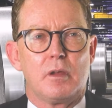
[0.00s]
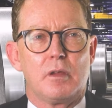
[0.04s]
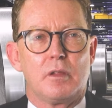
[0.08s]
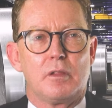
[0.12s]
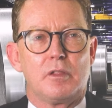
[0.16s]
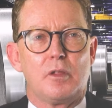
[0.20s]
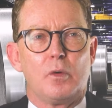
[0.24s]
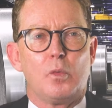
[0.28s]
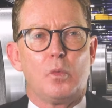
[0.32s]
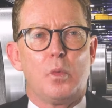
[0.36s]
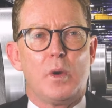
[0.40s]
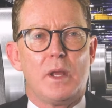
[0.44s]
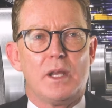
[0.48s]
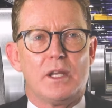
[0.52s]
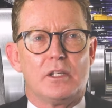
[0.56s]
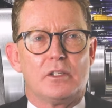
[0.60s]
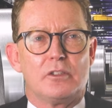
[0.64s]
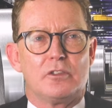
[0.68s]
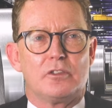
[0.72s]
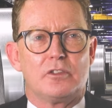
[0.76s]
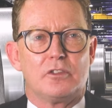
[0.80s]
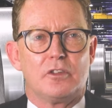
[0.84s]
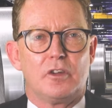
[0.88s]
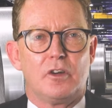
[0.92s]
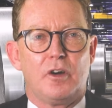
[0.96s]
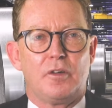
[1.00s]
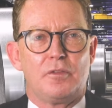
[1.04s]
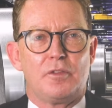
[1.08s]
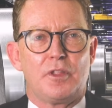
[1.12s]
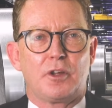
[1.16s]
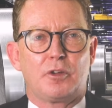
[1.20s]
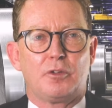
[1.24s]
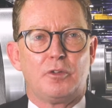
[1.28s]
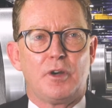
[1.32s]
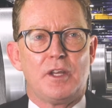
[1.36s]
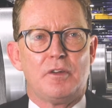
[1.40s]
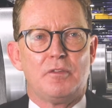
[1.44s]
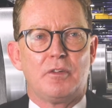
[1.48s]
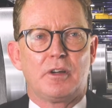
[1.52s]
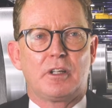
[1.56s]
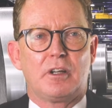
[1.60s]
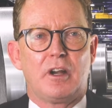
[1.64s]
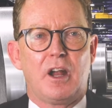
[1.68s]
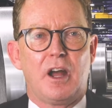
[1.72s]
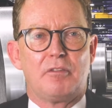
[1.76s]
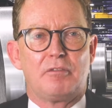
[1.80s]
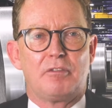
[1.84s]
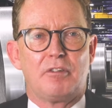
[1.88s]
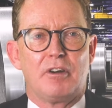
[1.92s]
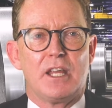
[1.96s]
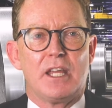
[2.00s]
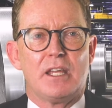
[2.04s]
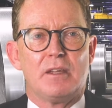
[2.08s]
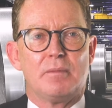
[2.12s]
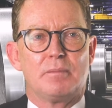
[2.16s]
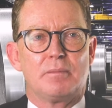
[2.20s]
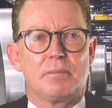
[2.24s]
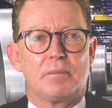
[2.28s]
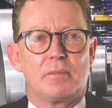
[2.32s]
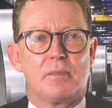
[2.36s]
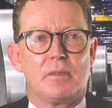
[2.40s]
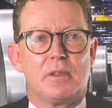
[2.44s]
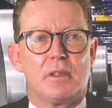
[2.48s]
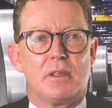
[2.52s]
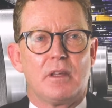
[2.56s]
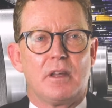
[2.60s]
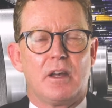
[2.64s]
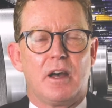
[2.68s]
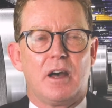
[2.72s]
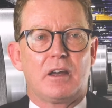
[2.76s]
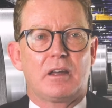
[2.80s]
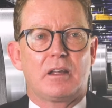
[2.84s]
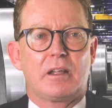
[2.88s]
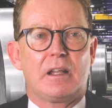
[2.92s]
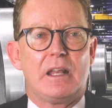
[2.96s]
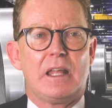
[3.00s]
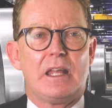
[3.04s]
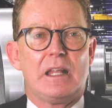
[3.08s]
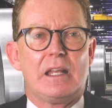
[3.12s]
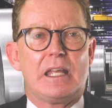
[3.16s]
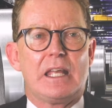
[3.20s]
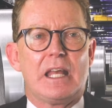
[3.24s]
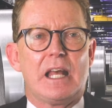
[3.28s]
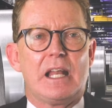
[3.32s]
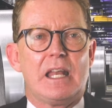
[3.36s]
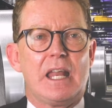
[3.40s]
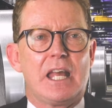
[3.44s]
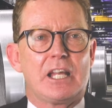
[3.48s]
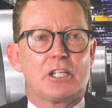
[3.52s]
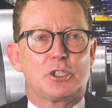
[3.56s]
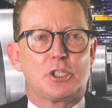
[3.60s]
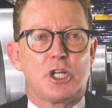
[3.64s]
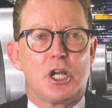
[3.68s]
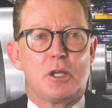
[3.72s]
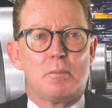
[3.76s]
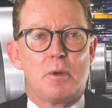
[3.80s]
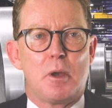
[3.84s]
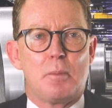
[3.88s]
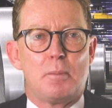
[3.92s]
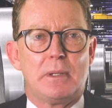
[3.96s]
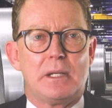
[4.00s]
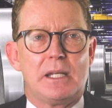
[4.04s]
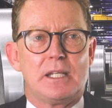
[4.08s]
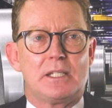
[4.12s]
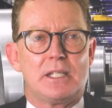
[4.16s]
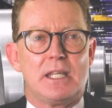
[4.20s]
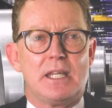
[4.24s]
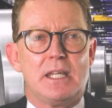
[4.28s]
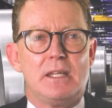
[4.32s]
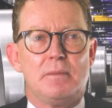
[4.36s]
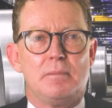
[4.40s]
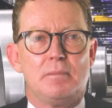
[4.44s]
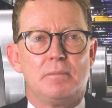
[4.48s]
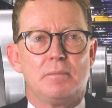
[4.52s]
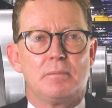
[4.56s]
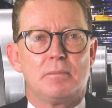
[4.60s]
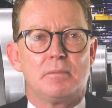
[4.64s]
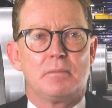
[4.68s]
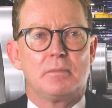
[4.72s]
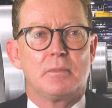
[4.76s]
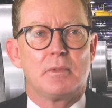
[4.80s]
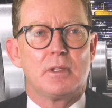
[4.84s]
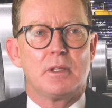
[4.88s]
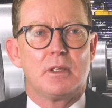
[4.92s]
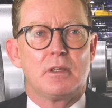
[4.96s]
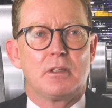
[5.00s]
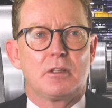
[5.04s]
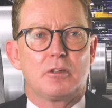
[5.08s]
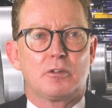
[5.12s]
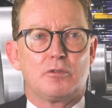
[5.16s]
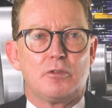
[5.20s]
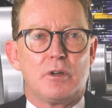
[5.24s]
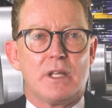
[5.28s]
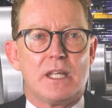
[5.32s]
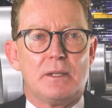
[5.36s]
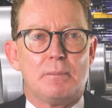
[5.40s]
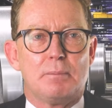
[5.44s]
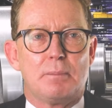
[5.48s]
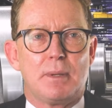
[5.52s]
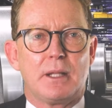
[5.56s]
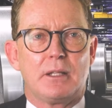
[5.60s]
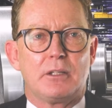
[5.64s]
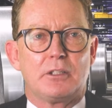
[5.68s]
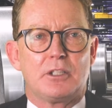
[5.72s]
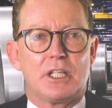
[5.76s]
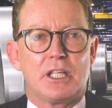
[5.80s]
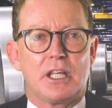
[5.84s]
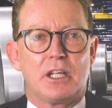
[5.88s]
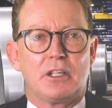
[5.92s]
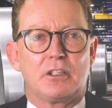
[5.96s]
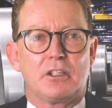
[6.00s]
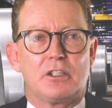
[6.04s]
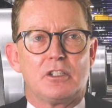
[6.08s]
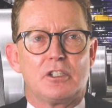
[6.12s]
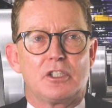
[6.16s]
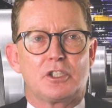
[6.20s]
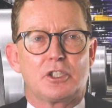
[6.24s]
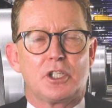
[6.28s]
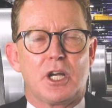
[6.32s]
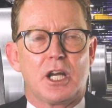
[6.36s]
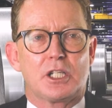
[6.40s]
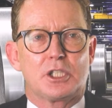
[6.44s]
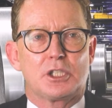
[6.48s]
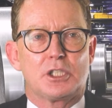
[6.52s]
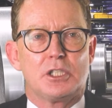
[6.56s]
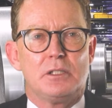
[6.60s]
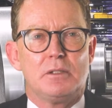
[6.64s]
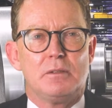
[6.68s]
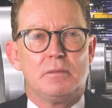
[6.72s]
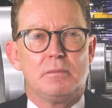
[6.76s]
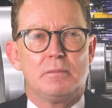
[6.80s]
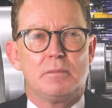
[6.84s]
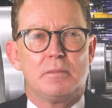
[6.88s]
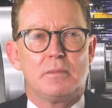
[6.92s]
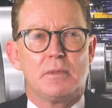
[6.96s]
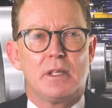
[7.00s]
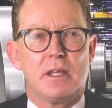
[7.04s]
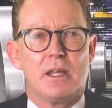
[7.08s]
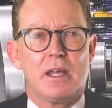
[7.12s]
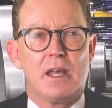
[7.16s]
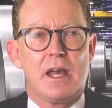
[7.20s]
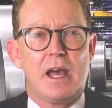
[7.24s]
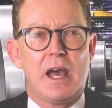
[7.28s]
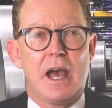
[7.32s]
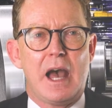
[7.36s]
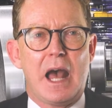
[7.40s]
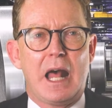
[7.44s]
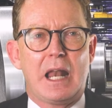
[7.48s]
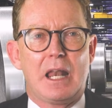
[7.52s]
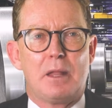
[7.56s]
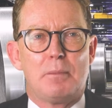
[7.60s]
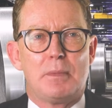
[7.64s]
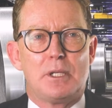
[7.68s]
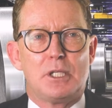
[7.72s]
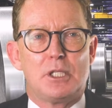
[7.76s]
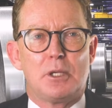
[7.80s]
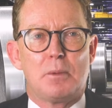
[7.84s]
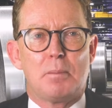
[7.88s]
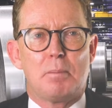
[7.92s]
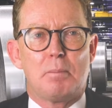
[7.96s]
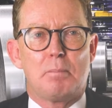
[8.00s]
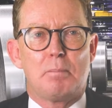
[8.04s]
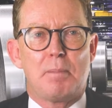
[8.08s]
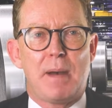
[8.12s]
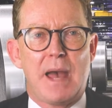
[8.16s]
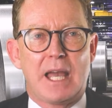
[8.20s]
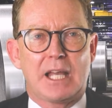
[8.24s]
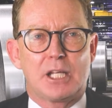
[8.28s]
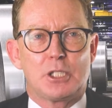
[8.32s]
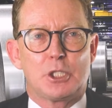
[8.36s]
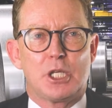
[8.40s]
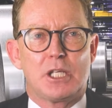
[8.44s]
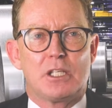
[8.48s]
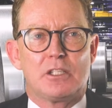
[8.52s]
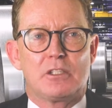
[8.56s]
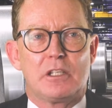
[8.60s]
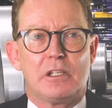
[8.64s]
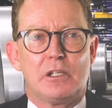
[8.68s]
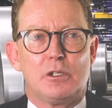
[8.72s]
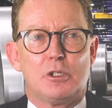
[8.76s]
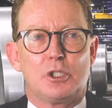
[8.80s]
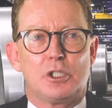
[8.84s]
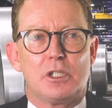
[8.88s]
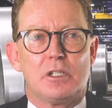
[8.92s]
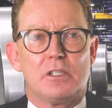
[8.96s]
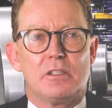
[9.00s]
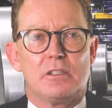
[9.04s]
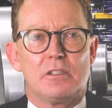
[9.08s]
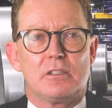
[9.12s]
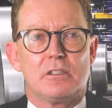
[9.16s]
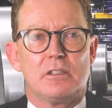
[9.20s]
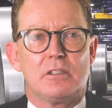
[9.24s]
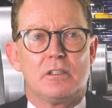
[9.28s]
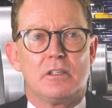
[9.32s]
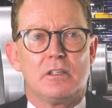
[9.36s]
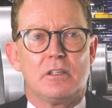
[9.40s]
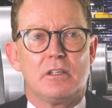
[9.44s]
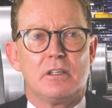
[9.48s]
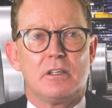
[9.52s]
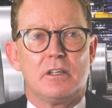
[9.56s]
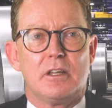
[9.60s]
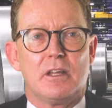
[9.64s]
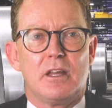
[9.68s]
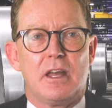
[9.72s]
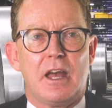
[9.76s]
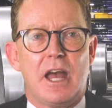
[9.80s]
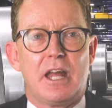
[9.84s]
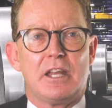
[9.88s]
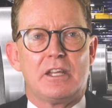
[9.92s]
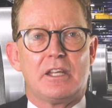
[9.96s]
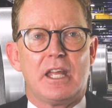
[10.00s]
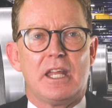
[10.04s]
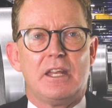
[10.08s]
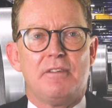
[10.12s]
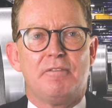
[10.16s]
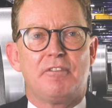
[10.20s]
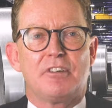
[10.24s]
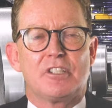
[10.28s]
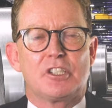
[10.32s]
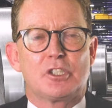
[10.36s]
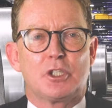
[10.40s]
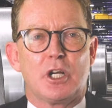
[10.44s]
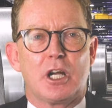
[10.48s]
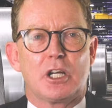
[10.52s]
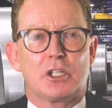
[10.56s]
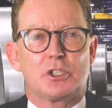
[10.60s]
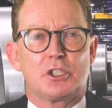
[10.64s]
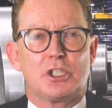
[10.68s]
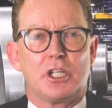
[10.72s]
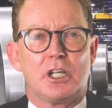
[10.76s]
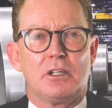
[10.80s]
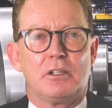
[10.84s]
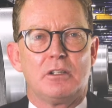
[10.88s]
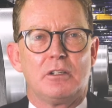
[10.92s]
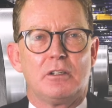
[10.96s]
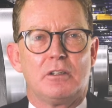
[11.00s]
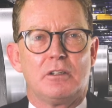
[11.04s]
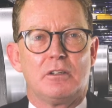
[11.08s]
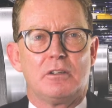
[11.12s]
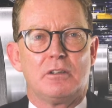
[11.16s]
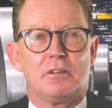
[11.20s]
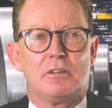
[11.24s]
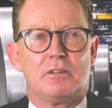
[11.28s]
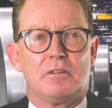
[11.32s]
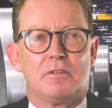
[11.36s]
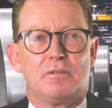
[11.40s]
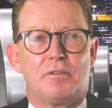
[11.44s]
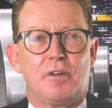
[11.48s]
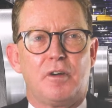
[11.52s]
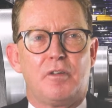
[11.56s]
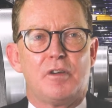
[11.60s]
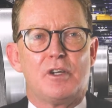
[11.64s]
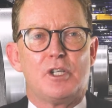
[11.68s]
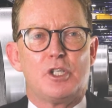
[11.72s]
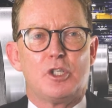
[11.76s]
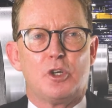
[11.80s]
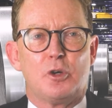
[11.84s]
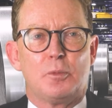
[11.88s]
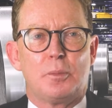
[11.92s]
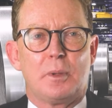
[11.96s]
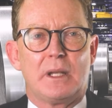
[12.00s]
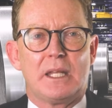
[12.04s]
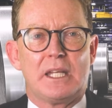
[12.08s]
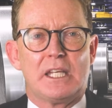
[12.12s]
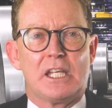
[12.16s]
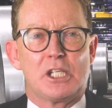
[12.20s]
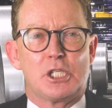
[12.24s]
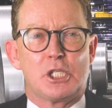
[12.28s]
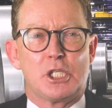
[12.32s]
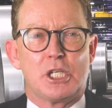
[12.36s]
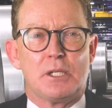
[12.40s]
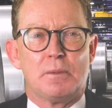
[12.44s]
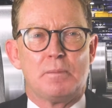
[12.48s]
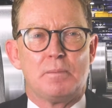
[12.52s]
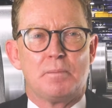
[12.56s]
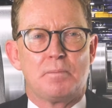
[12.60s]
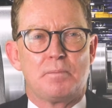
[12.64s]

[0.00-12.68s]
the winners of the green recovery are clearly electromobility, green building and construction, aluminium packaging solutions, and infrastructure for renewable energy.